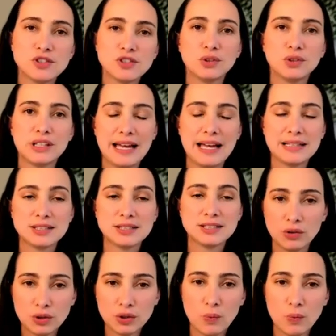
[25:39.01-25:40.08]
to test
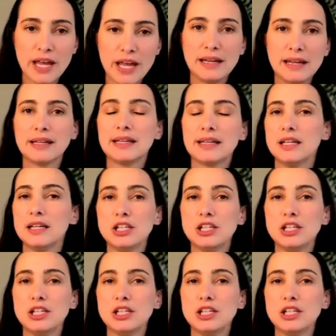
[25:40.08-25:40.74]
all the way like